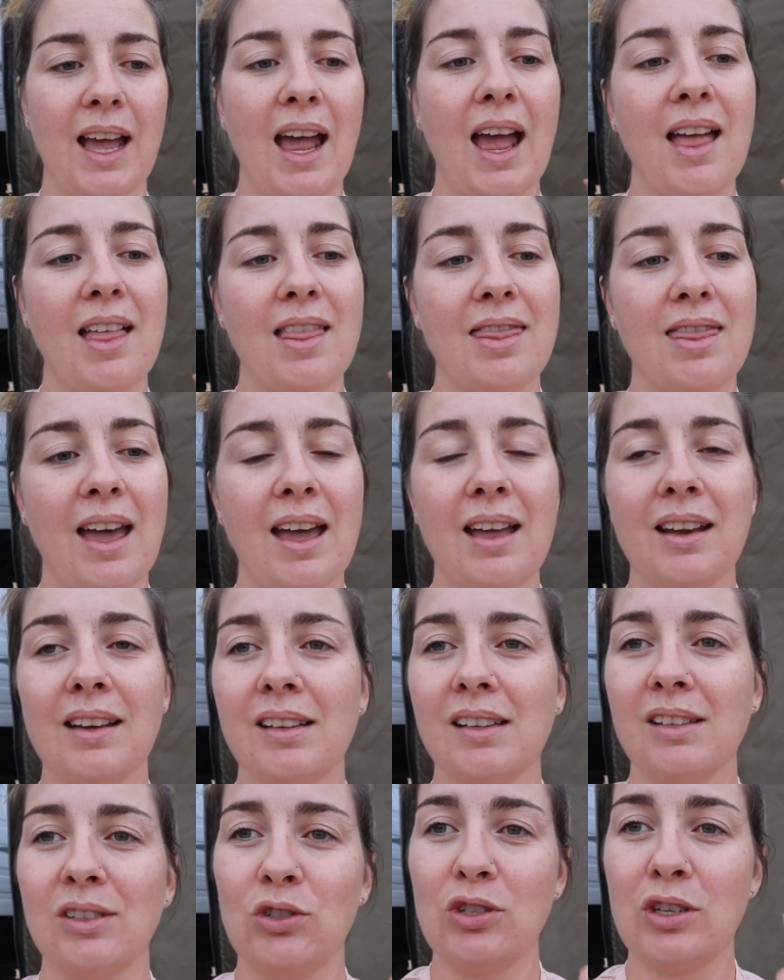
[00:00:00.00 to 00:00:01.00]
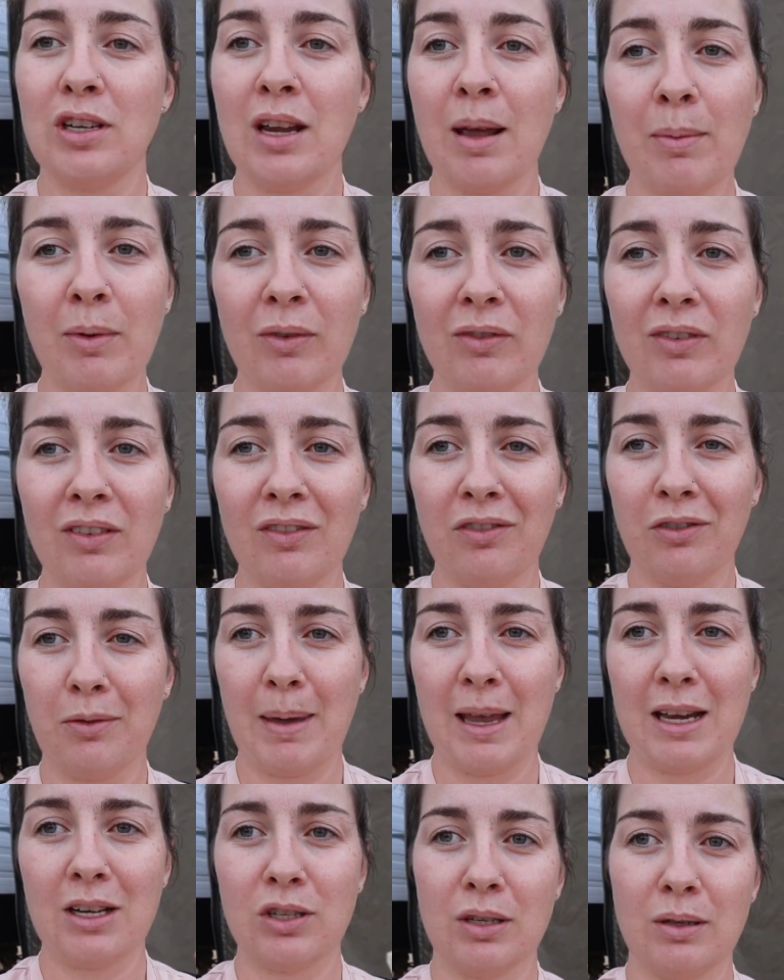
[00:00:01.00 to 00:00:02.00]
And that gem of
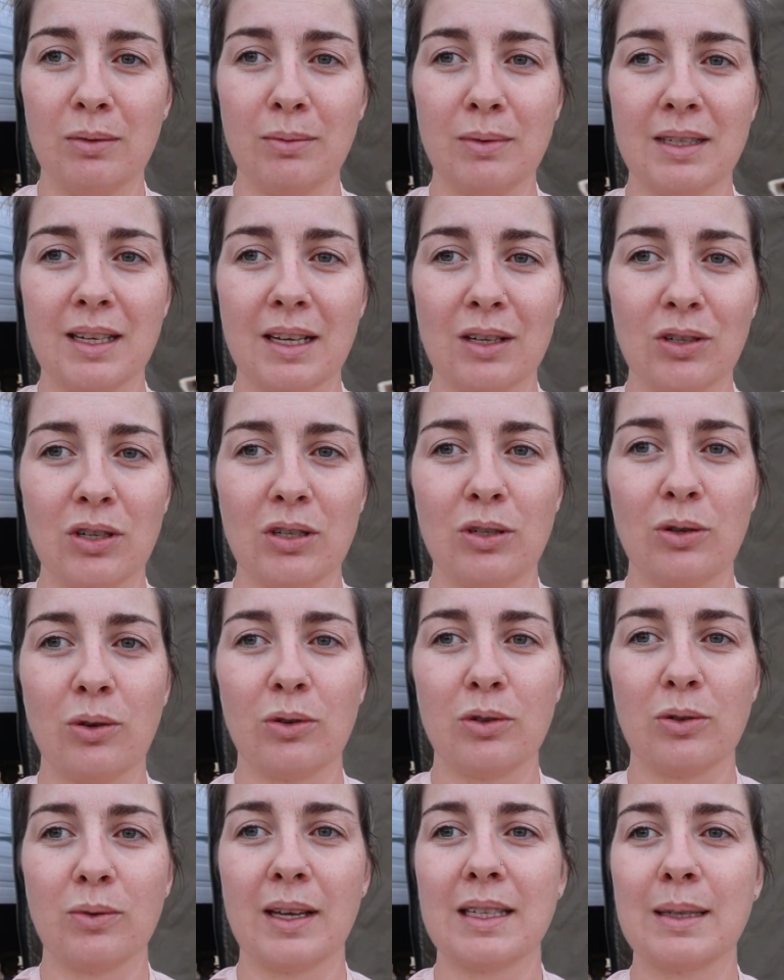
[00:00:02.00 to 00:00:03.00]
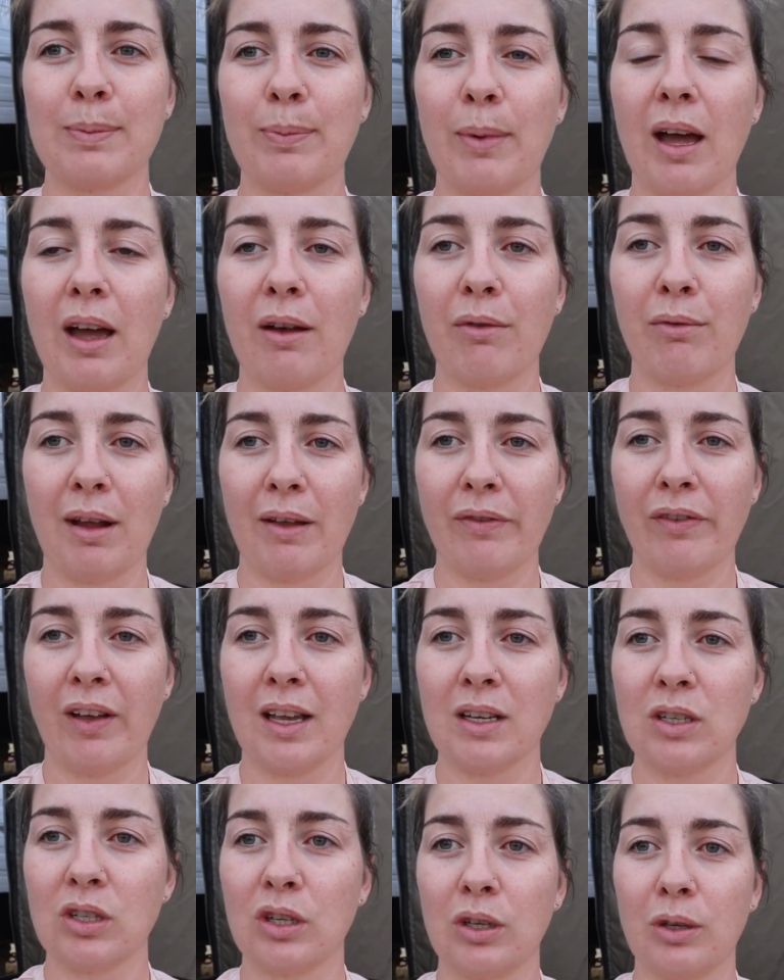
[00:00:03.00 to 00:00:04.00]
information was actually taught to us by Reef
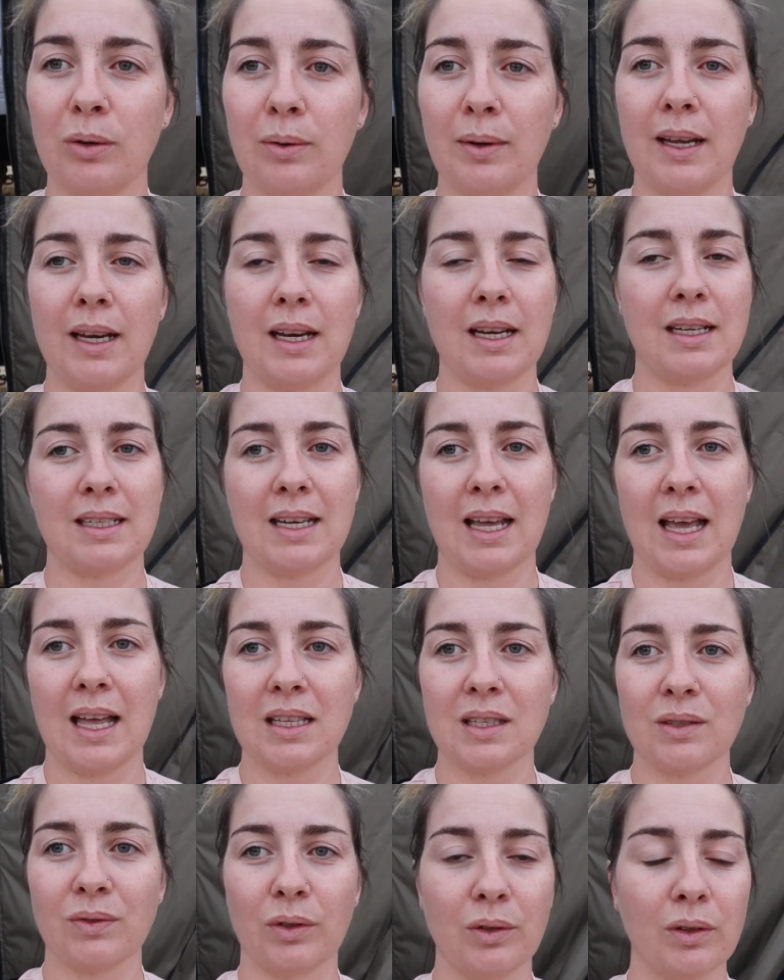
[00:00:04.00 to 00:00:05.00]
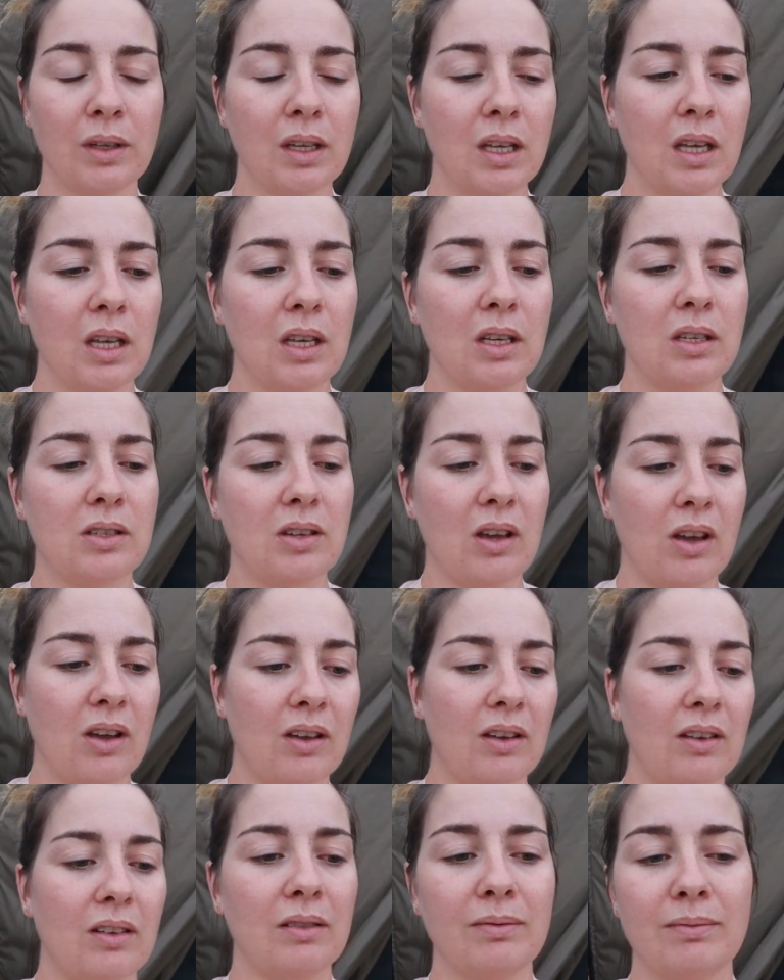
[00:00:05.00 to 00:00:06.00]
HQ in at Townsville.
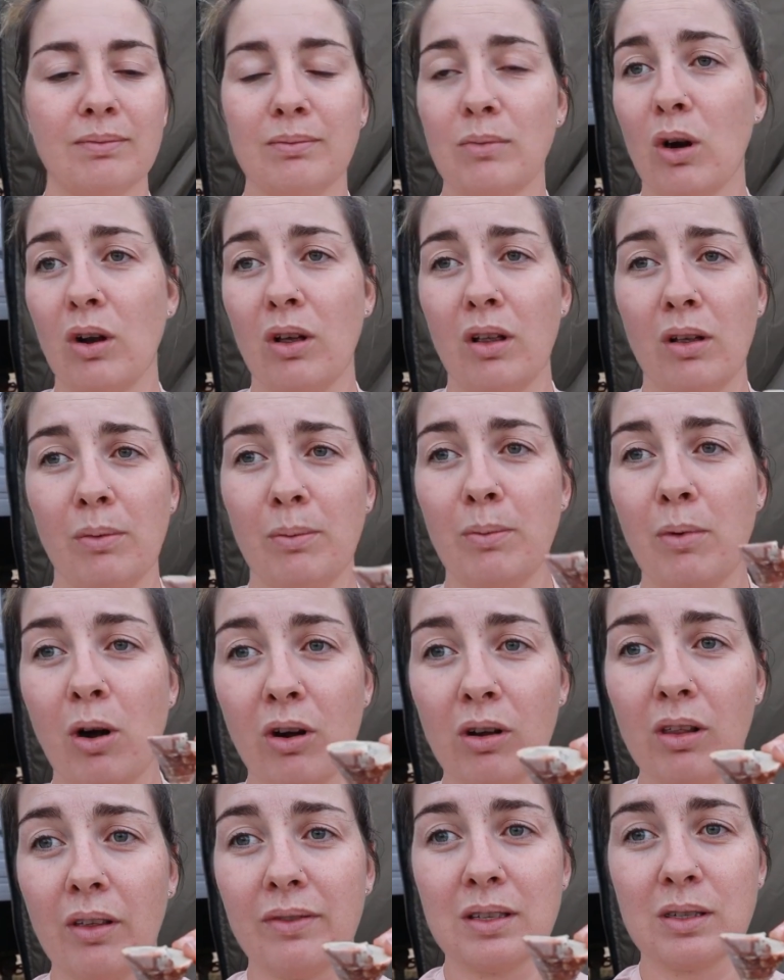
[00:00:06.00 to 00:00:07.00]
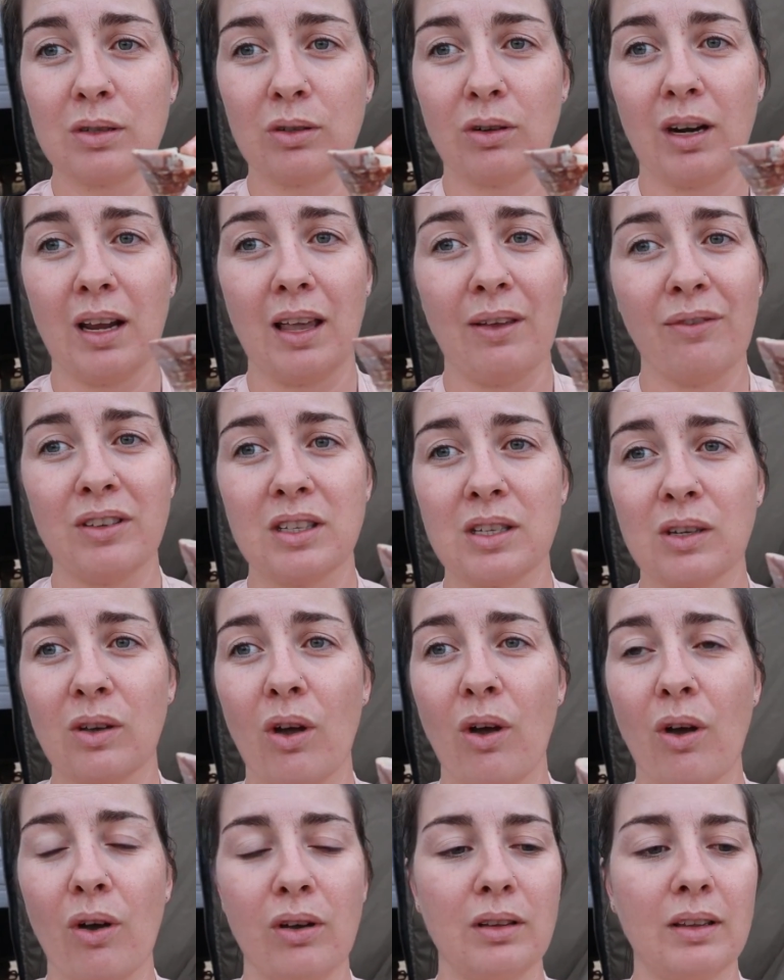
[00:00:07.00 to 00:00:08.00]
So moral, moral of the story, if it's a
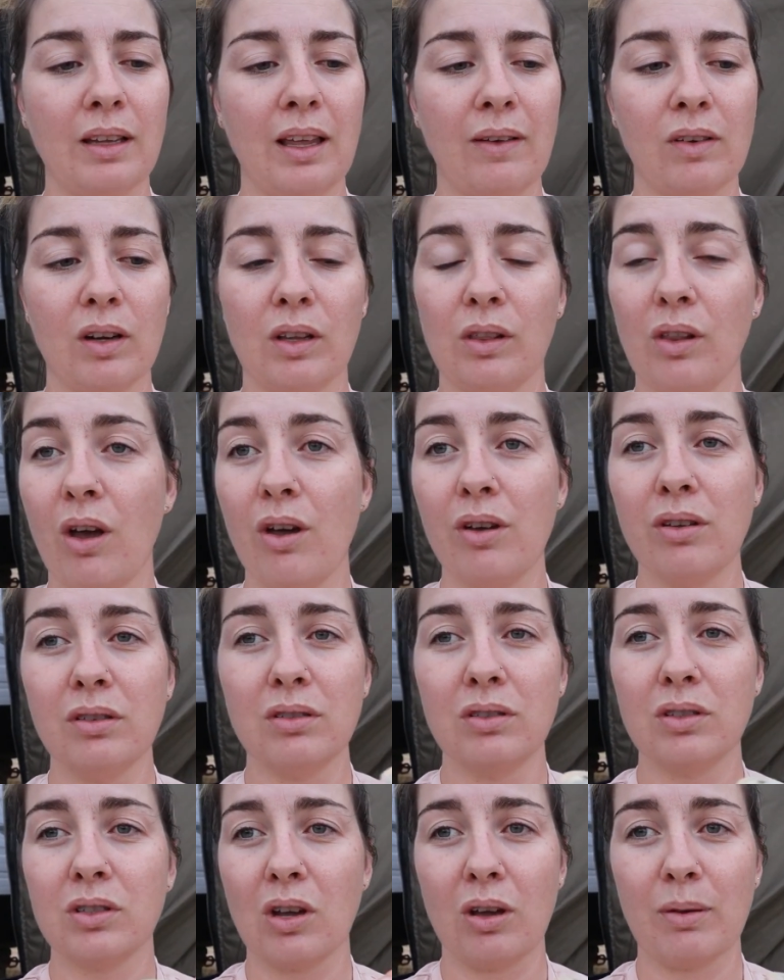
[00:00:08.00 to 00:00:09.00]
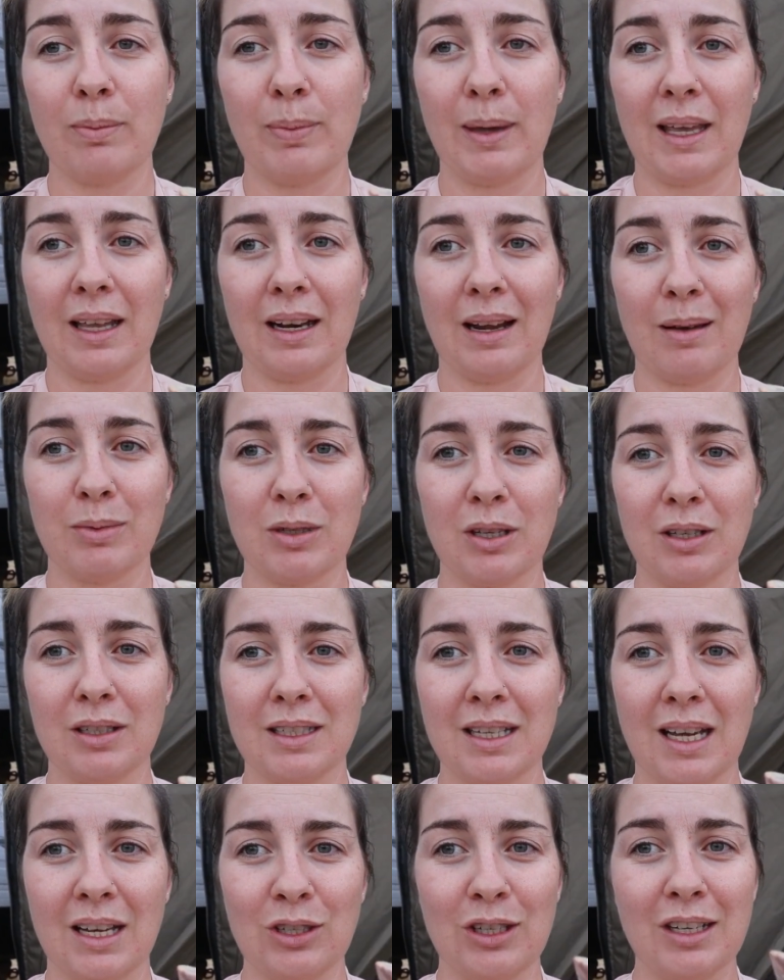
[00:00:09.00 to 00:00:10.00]
cone, leave it alone. Don't pick it up, don't
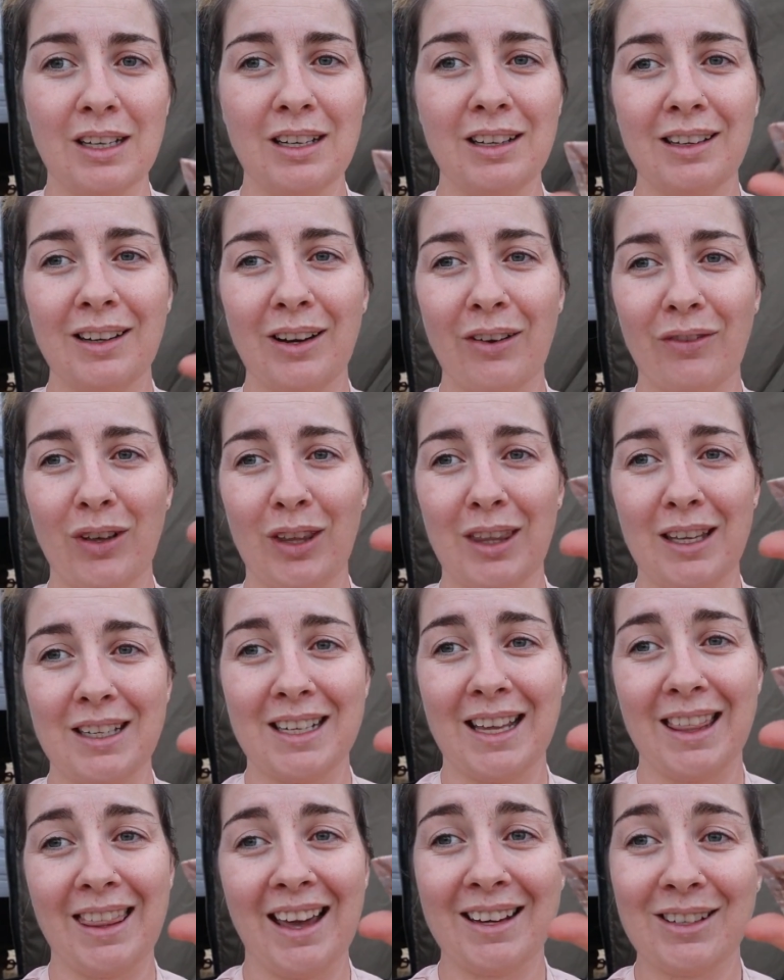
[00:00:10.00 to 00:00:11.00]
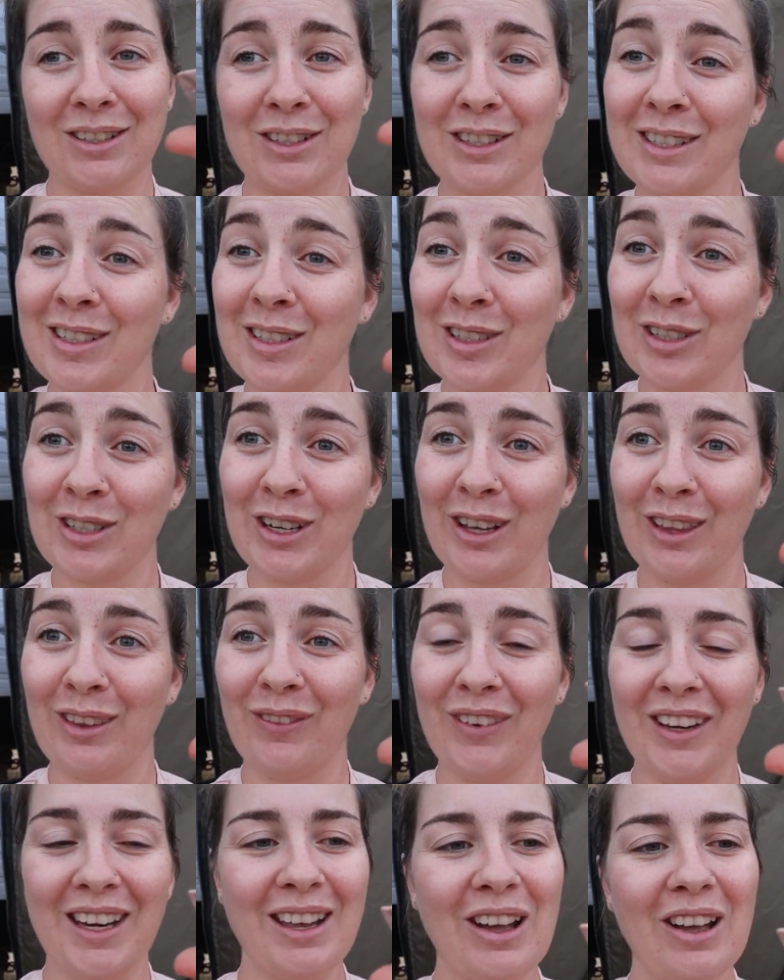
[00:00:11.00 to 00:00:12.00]
touch it. I've only done that just to show the
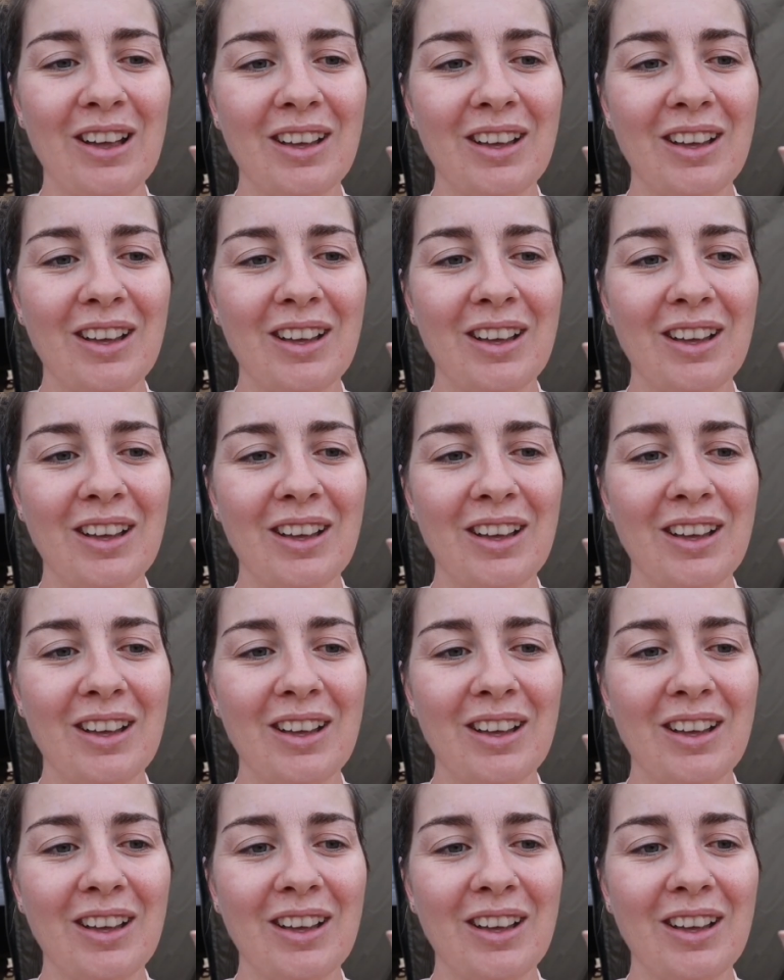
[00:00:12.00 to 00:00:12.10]
video.